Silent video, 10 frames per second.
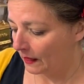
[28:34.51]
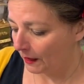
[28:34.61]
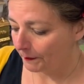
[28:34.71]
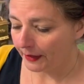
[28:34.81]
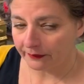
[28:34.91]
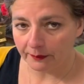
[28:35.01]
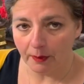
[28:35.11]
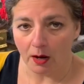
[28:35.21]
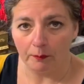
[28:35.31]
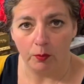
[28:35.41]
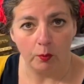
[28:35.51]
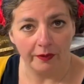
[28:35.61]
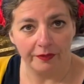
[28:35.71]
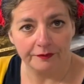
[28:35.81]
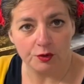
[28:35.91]
I pick them up
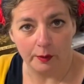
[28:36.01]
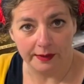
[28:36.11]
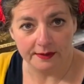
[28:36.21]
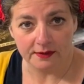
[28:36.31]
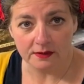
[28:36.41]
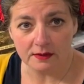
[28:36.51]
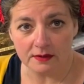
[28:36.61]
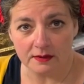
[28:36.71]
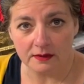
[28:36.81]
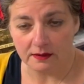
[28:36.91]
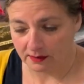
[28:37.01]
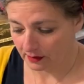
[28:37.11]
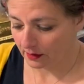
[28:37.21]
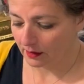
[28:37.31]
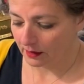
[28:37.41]
with tweezers.
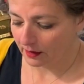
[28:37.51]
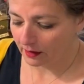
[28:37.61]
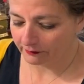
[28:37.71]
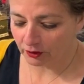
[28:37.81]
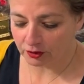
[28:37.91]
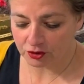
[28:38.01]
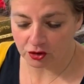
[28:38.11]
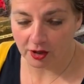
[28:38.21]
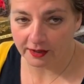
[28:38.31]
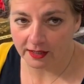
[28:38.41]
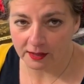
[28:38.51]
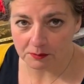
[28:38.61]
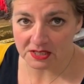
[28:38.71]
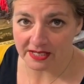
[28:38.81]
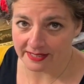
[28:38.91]
I've got to try and keep
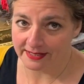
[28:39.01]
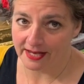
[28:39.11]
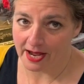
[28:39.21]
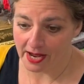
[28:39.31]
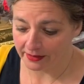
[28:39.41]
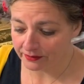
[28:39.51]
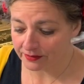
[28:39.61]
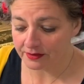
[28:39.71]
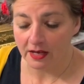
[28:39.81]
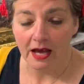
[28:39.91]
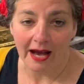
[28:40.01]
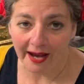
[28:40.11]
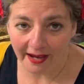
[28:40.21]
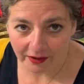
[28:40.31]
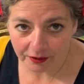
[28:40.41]
steady hands.
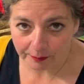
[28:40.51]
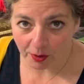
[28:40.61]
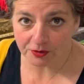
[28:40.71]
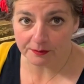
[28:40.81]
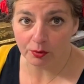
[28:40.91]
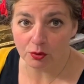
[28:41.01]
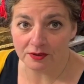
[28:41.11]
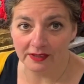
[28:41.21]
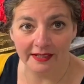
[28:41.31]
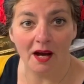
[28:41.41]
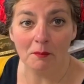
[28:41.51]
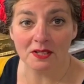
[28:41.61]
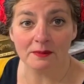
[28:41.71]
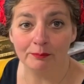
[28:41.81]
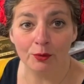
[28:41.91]
And most importantly, I
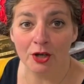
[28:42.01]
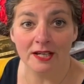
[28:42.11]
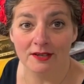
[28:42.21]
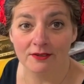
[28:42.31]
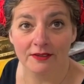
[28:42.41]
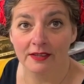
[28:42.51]
mustn't breathe.